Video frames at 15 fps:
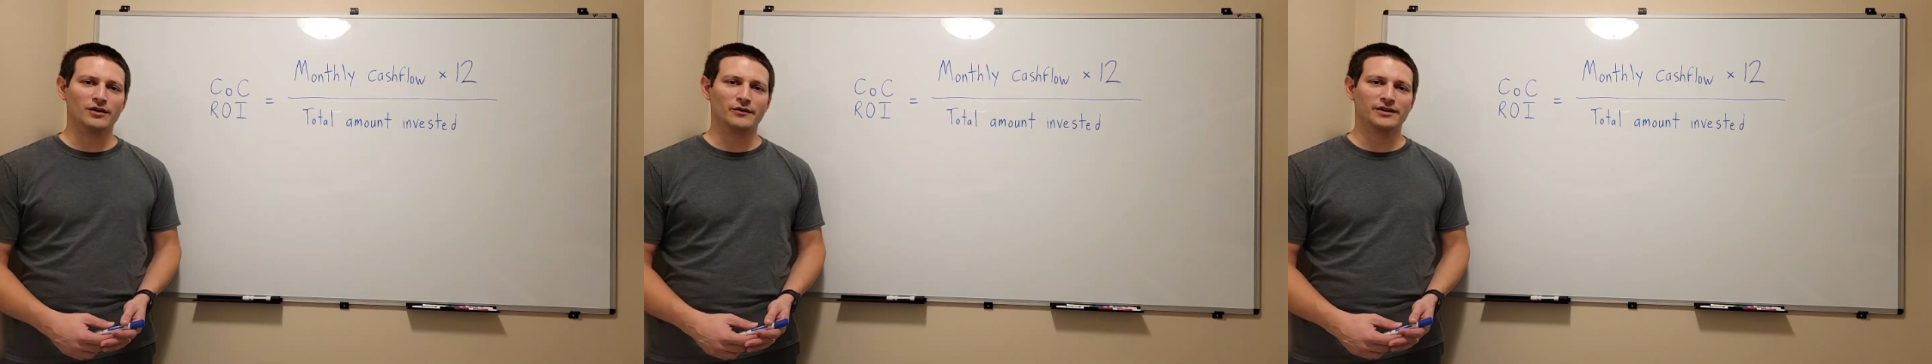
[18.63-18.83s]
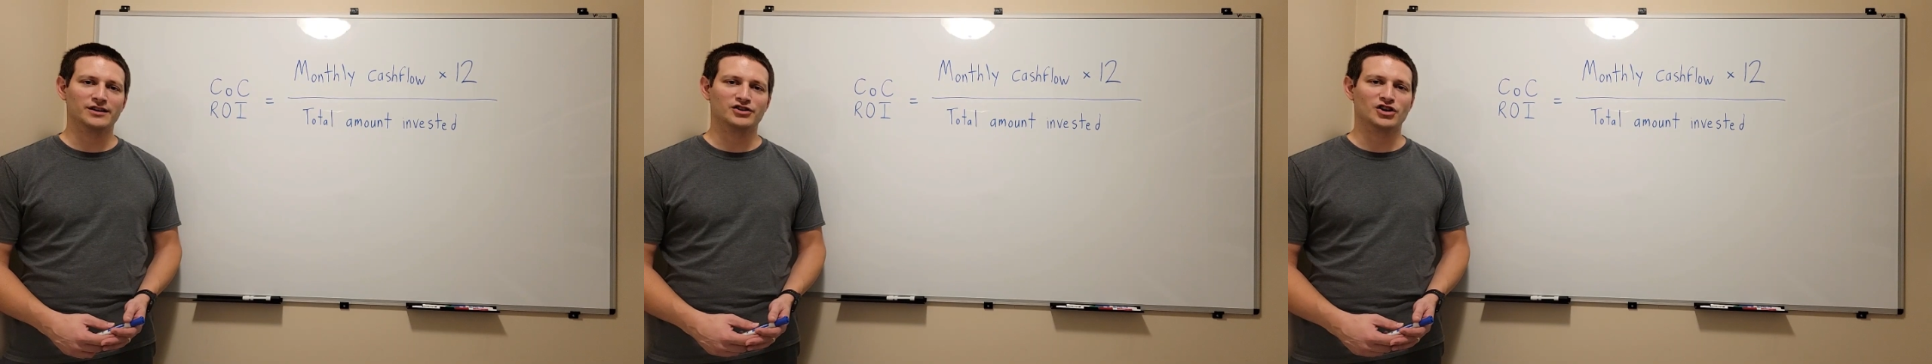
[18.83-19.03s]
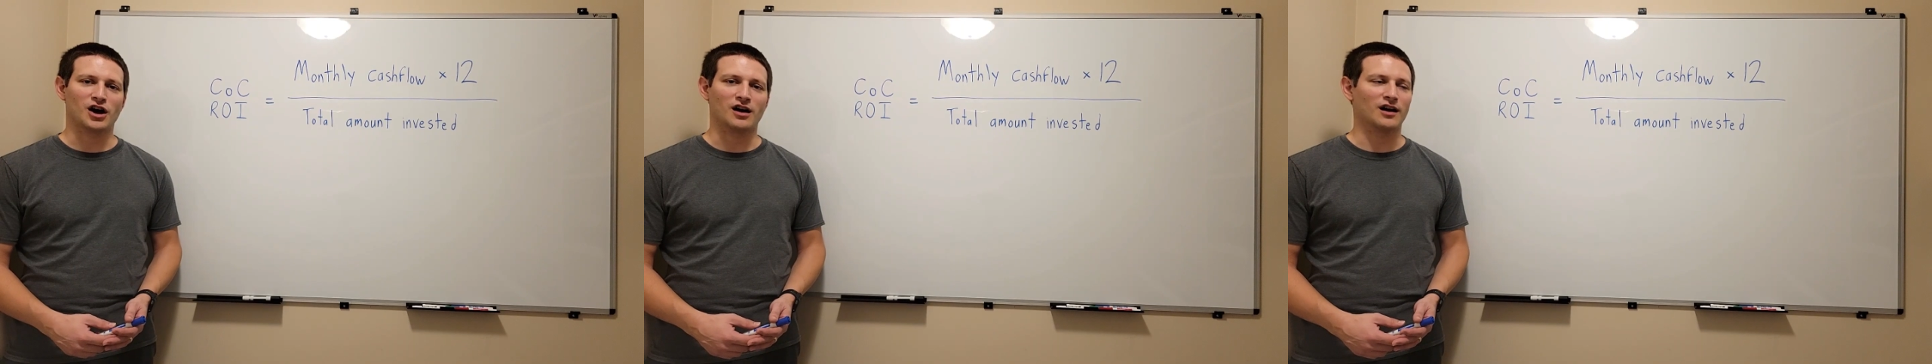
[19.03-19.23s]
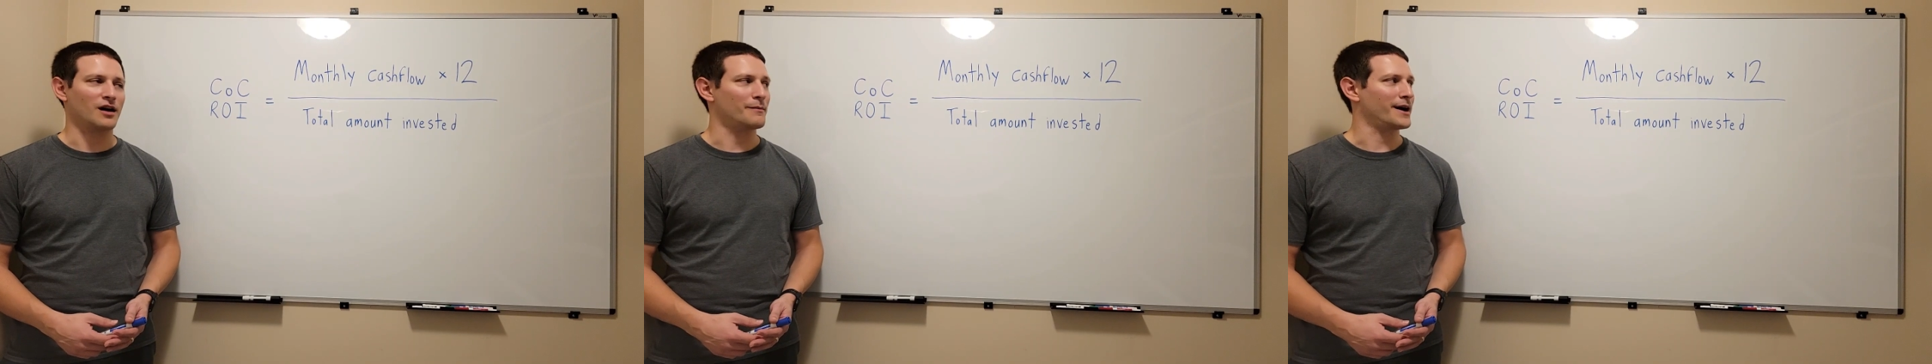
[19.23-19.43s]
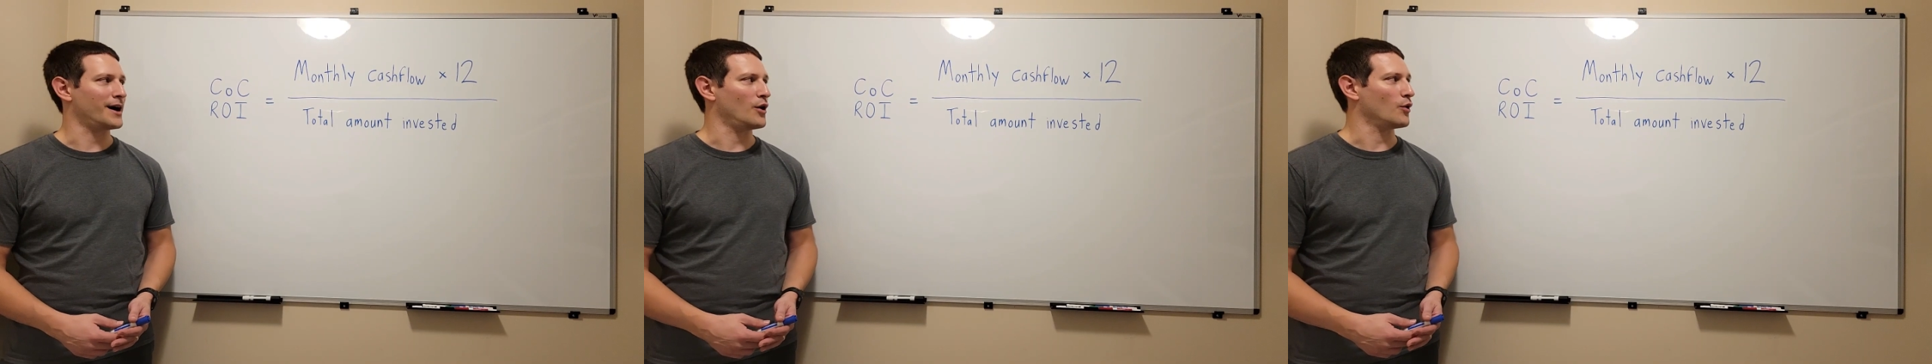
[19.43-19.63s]
going to talk
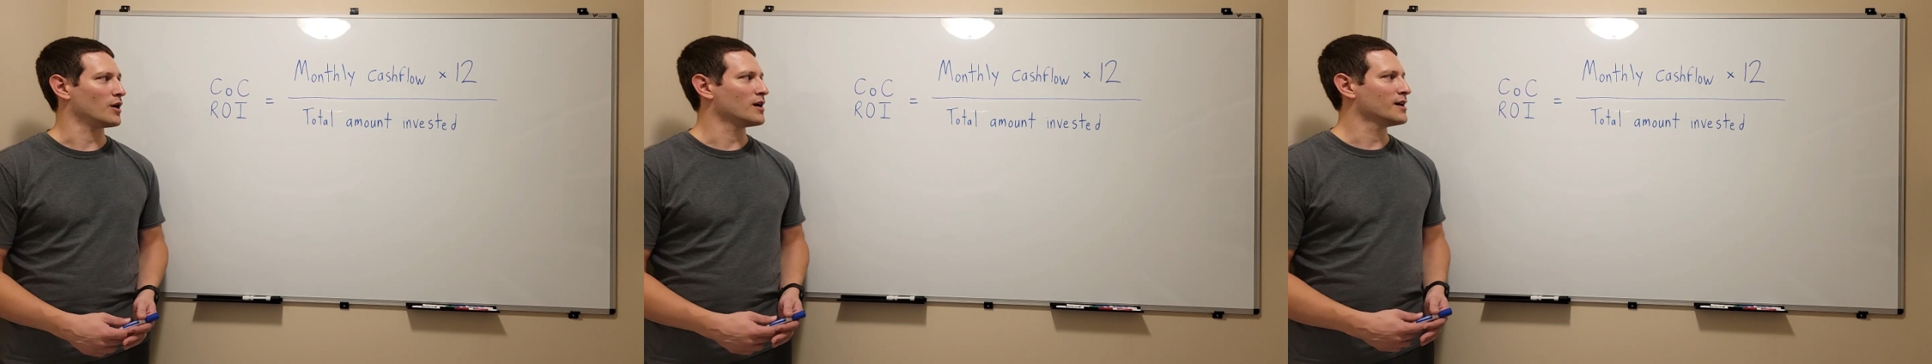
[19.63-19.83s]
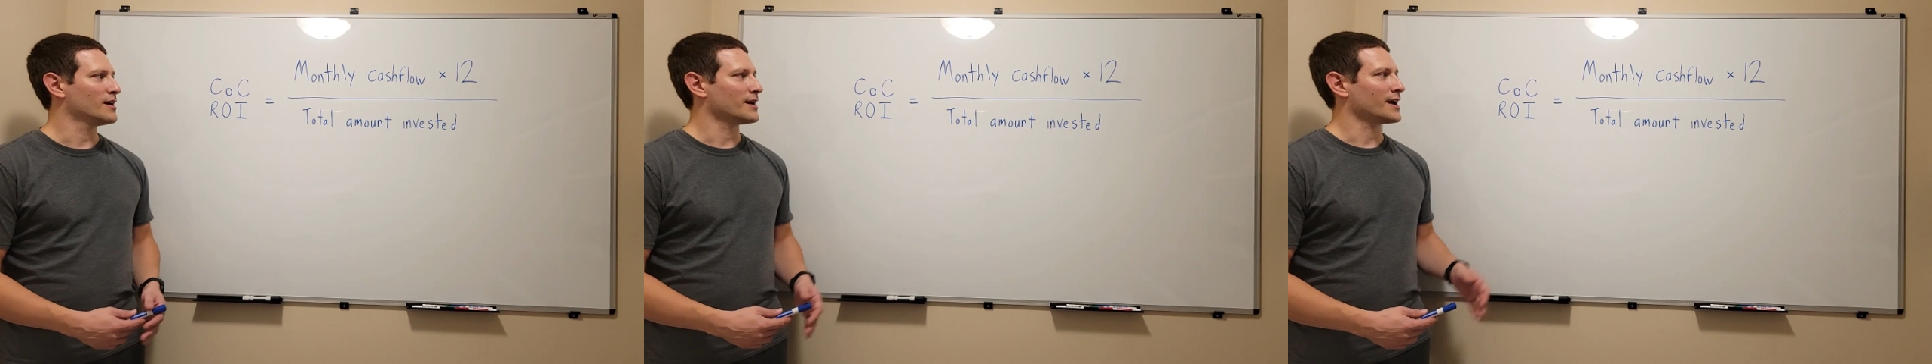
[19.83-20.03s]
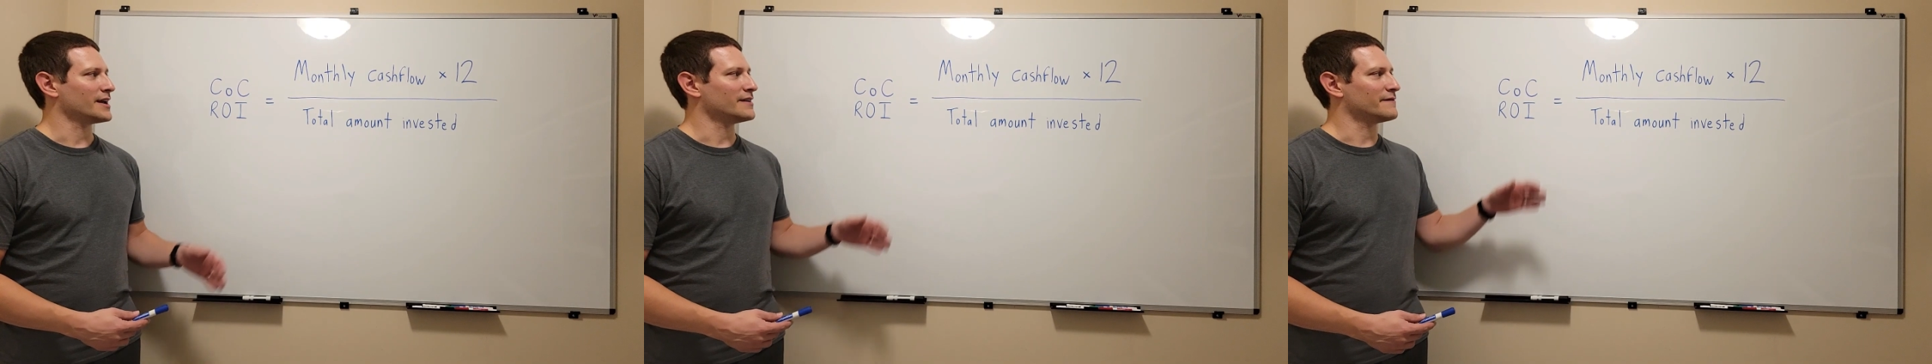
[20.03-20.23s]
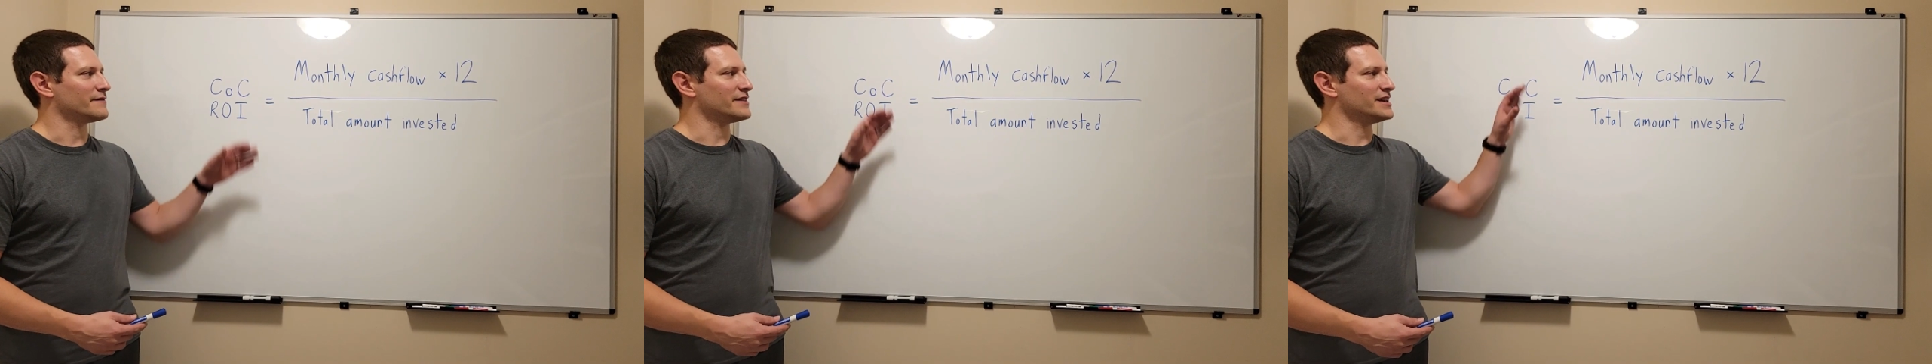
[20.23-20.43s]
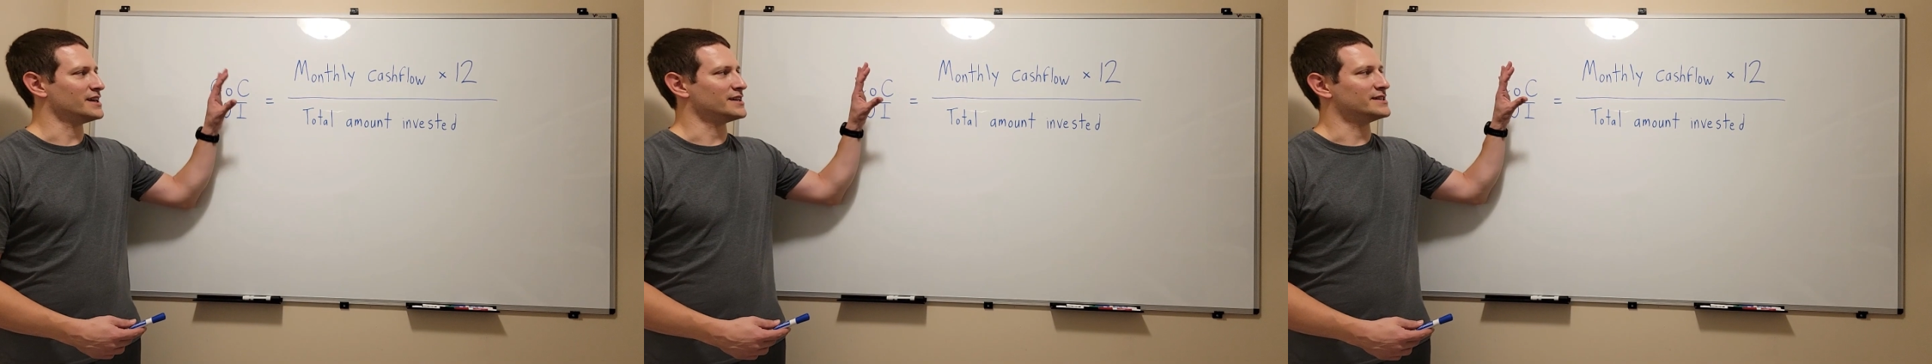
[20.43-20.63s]
about kind
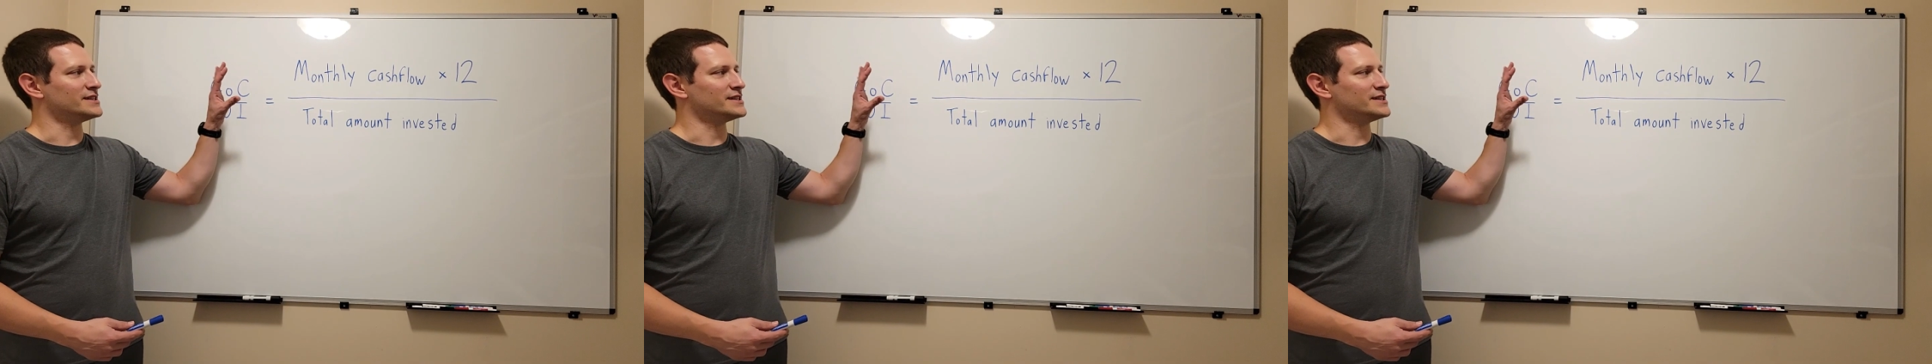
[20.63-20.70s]
of the